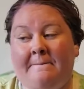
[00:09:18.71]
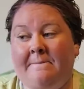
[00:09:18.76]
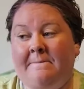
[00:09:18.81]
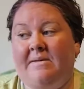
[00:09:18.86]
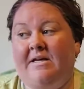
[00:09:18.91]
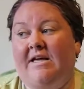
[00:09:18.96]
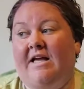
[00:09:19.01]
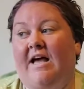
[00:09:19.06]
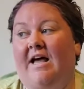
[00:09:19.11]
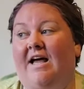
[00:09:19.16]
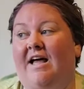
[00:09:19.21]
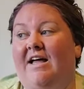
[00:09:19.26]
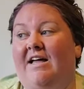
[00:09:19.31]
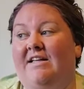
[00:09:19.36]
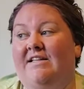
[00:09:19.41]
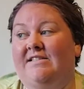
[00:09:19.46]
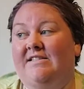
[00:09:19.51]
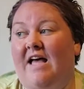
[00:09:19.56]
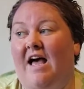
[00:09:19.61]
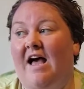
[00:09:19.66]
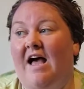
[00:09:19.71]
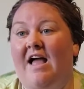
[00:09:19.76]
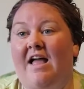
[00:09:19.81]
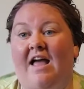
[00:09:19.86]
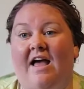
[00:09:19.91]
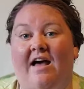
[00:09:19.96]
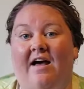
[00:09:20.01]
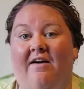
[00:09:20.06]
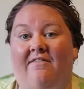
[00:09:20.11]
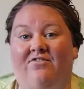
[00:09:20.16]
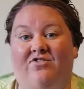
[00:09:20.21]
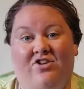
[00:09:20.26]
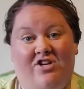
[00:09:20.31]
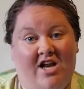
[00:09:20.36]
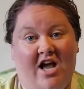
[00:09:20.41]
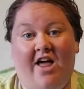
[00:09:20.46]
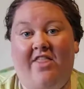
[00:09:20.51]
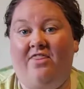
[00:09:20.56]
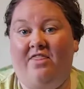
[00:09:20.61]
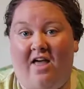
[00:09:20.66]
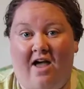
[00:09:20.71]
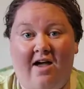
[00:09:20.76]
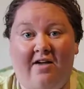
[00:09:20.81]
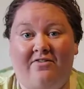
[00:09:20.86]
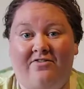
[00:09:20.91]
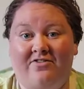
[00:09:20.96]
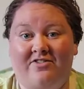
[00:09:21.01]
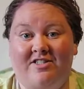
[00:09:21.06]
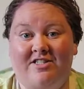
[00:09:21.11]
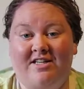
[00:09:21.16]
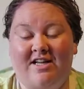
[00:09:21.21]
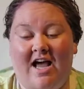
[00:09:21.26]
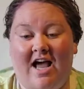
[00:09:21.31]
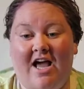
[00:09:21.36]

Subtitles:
because I have none left.